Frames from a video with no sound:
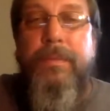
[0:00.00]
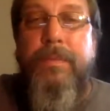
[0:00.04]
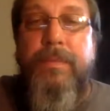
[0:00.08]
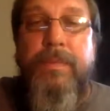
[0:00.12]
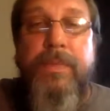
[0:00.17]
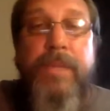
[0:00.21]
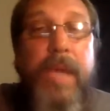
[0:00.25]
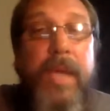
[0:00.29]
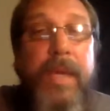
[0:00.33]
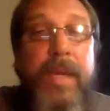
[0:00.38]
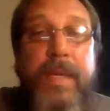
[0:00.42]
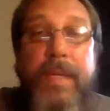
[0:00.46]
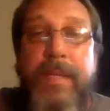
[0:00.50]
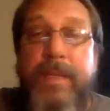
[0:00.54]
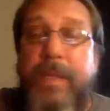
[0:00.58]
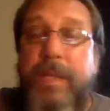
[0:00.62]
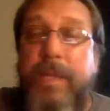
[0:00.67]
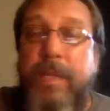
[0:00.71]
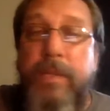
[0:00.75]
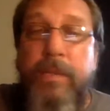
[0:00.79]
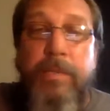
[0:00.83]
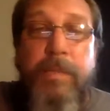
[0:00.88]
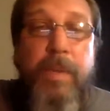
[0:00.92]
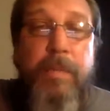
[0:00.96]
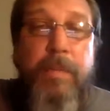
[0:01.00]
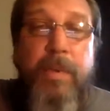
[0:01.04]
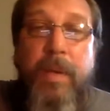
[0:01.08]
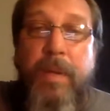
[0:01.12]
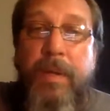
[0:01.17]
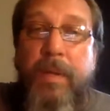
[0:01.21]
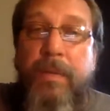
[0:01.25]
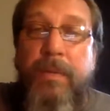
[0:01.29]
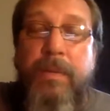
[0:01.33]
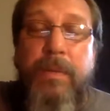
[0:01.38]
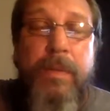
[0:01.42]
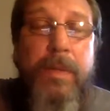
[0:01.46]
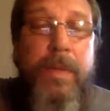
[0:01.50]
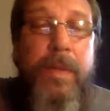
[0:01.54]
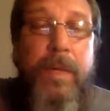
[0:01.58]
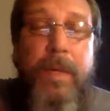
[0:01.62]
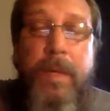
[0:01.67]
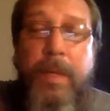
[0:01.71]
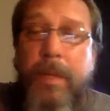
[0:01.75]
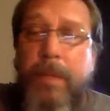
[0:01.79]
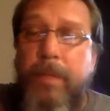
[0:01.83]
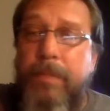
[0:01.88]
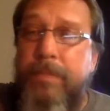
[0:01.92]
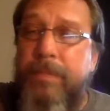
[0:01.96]
Chinese kills me, brother.
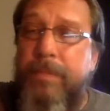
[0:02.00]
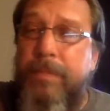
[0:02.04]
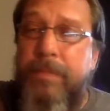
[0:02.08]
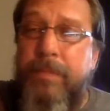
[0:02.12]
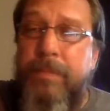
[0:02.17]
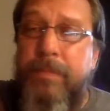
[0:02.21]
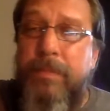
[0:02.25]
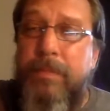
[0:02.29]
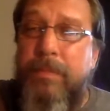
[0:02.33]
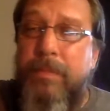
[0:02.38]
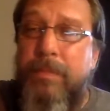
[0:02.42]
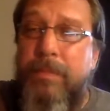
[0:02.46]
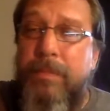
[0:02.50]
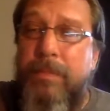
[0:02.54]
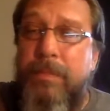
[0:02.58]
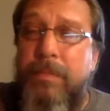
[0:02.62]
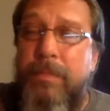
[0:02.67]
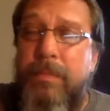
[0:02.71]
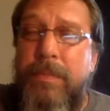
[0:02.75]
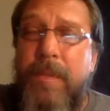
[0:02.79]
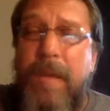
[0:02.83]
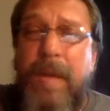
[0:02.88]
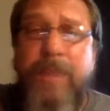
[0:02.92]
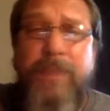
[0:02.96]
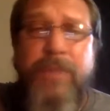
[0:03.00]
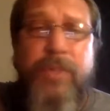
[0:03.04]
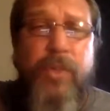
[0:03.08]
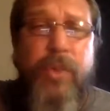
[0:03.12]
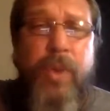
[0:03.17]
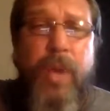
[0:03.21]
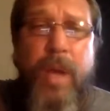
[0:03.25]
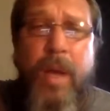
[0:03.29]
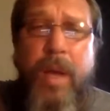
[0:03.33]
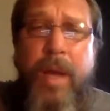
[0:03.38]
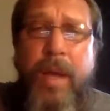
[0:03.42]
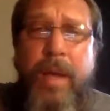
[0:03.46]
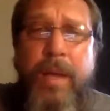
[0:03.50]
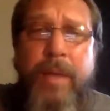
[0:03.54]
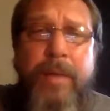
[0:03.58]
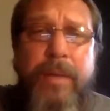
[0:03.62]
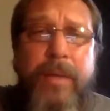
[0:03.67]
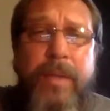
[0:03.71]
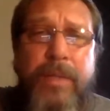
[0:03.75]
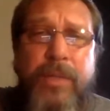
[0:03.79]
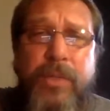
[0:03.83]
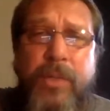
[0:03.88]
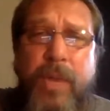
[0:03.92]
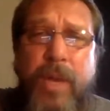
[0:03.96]
I've tried
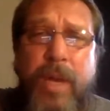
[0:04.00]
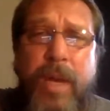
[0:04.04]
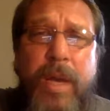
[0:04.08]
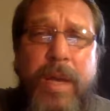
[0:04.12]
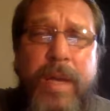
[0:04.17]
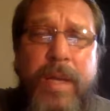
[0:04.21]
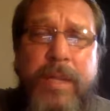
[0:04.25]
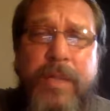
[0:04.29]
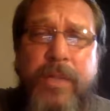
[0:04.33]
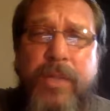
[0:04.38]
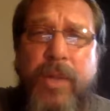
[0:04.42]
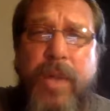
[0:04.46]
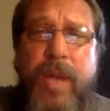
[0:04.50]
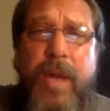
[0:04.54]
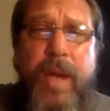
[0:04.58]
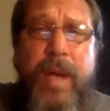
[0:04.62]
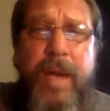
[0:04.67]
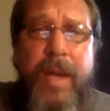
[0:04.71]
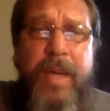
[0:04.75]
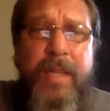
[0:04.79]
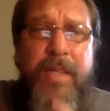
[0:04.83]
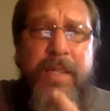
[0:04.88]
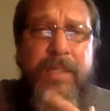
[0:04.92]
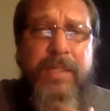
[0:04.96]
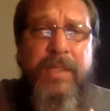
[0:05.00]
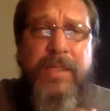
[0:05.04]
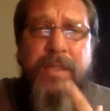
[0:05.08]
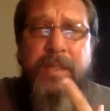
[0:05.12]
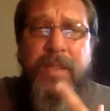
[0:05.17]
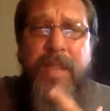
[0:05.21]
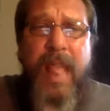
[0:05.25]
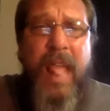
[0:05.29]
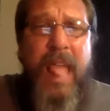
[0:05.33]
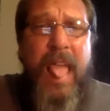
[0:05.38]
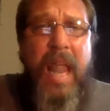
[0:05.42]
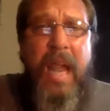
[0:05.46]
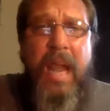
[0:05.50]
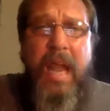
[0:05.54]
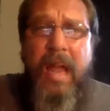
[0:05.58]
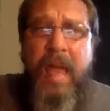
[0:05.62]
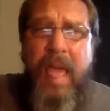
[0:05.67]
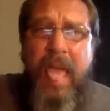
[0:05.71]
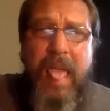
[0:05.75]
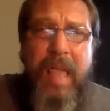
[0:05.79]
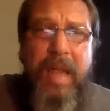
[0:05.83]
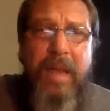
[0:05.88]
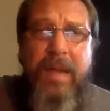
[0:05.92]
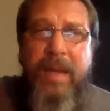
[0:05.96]
and tried and tried. I
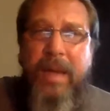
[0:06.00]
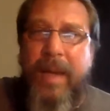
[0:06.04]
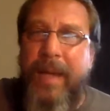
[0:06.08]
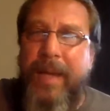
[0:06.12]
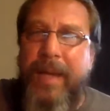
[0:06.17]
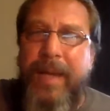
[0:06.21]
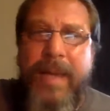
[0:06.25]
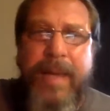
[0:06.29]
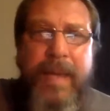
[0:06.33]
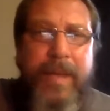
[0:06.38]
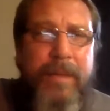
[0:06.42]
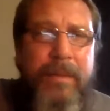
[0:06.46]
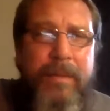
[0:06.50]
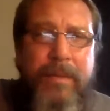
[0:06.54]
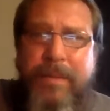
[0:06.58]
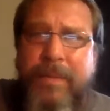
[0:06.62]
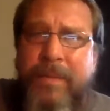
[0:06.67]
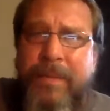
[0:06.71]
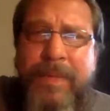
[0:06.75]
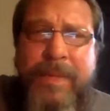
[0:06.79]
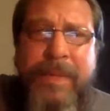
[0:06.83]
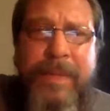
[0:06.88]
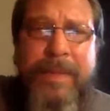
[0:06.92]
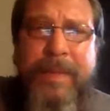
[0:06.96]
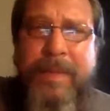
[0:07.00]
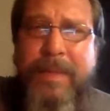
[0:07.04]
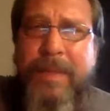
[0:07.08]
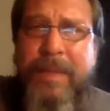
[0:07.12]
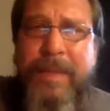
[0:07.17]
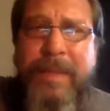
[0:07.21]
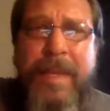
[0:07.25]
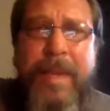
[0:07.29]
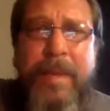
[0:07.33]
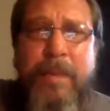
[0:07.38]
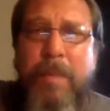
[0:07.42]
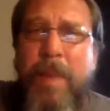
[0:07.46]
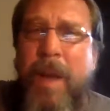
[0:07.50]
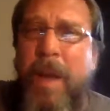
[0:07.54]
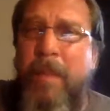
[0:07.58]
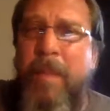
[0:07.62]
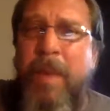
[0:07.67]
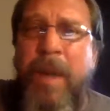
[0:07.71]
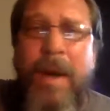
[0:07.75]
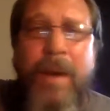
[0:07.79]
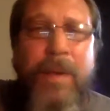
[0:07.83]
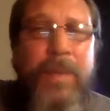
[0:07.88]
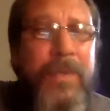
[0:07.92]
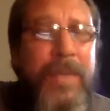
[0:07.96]
can't get my
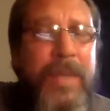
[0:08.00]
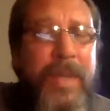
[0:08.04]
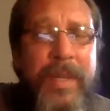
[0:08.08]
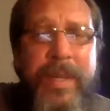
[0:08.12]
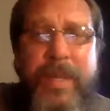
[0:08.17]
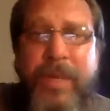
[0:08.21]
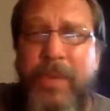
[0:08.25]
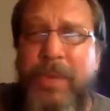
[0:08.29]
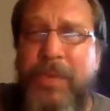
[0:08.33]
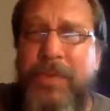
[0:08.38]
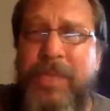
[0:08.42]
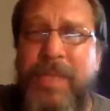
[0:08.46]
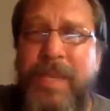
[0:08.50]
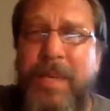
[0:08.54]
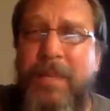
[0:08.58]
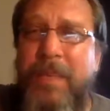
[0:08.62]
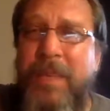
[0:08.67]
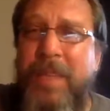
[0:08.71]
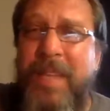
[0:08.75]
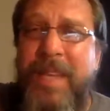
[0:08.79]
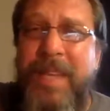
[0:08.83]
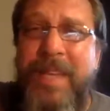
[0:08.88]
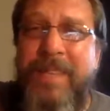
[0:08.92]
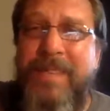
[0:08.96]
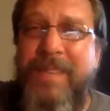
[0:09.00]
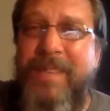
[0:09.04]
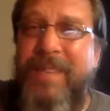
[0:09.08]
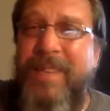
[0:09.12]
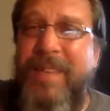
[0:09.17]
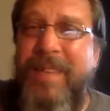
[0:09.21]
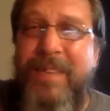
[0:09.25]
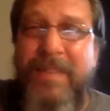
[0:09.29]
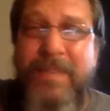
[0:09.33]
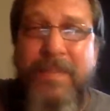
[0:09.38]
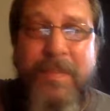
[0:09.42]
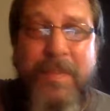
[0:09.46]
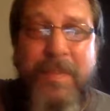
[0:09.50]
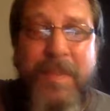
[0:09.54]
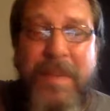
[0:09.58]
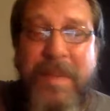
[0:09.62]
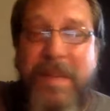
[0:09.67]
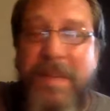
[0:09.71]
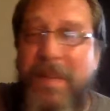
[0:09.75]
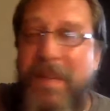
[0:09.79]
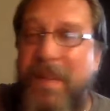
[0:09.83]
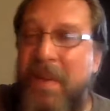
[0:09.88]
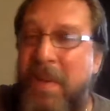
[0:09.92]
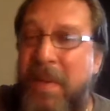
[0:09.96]
mouth to do some of that stuff,
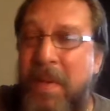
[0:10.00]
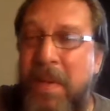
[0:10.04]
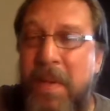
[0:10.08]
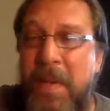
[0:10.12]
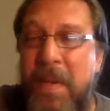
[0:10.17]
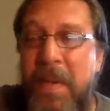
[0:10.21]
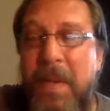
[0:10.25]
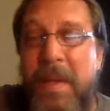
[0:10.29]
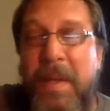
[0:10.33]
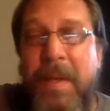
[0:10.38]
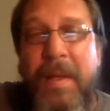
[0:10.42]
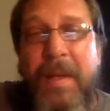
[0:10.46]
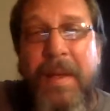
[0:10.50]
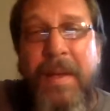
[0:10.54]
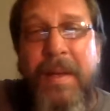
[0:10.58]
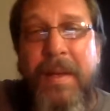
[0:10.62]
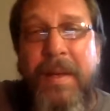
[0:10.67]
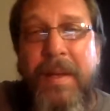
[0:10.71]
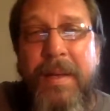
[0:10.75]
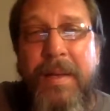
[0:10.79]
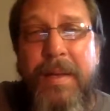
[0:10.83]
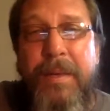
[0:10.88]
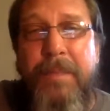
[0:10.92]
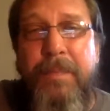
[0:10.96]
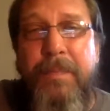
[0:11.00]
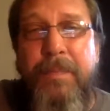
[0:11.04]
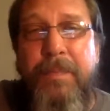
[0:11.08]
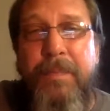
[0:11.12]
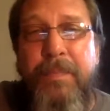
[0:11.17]
man. And